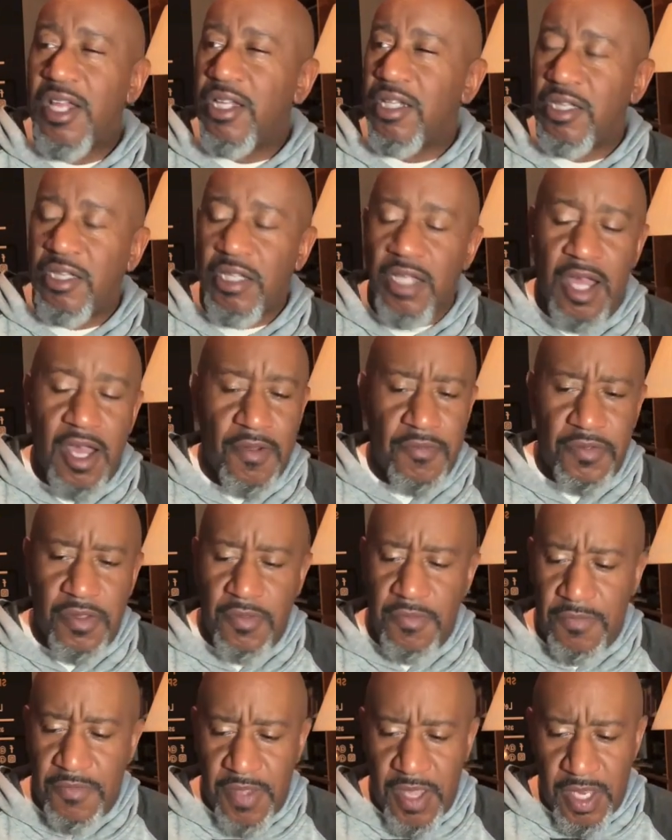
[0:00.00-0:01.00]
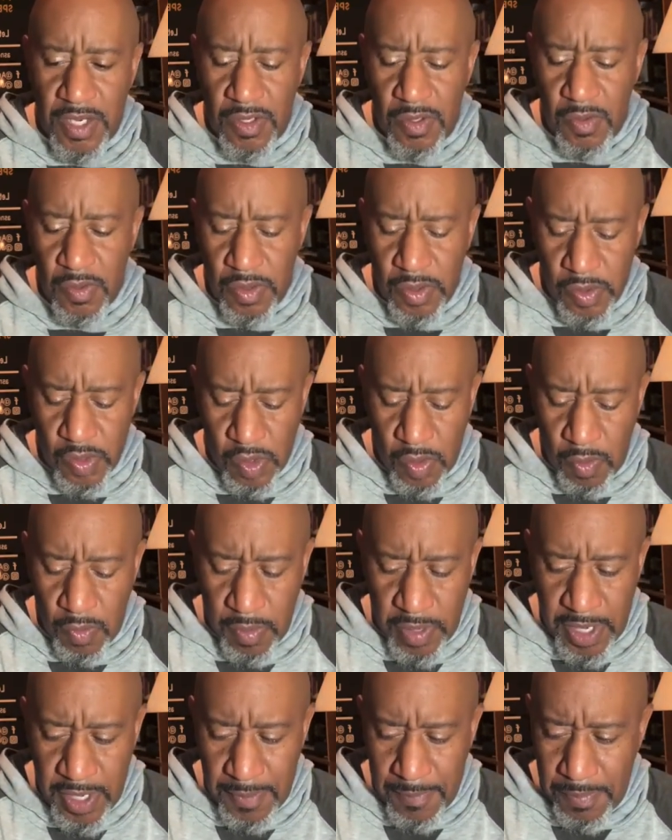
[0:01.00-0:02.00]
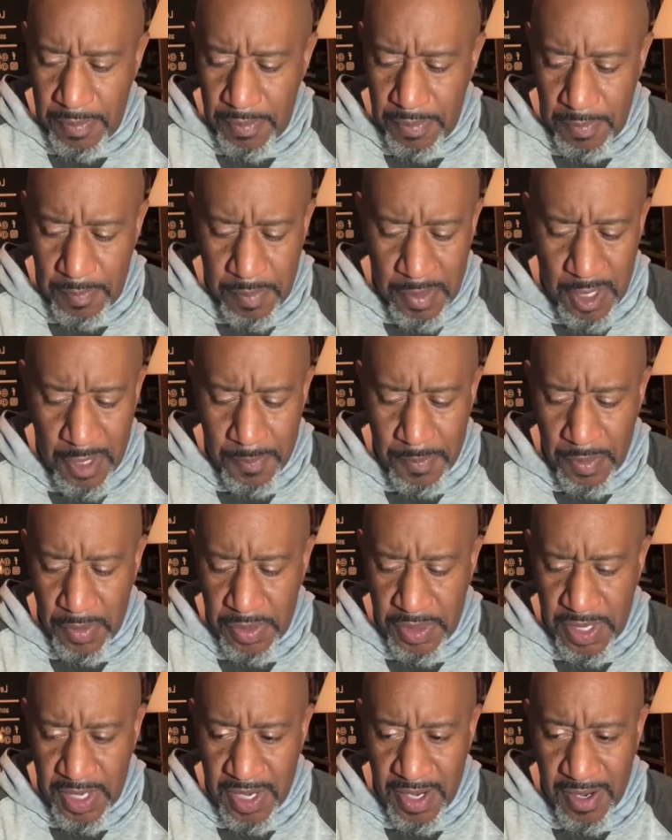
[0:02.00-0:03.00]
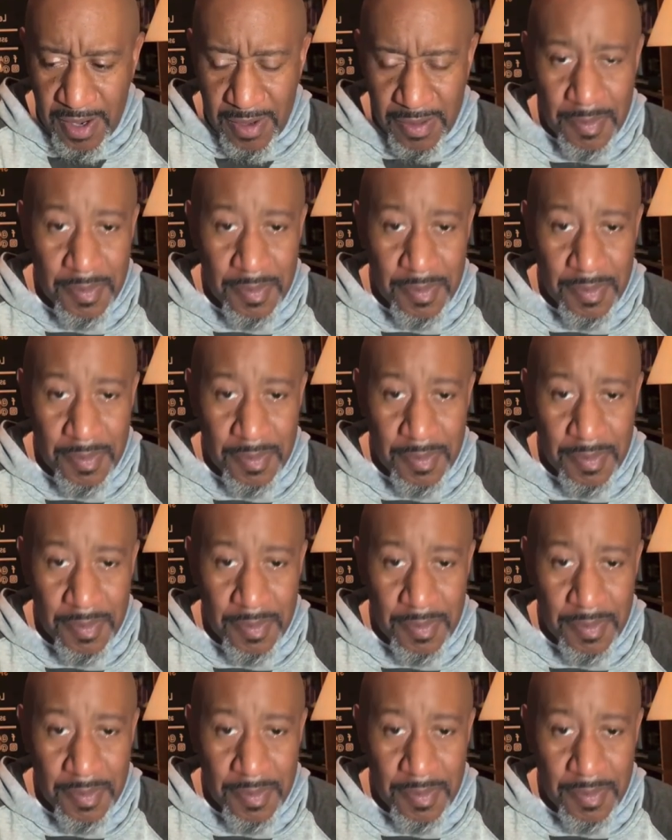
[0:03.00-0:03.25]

Love the venue. There's great people there,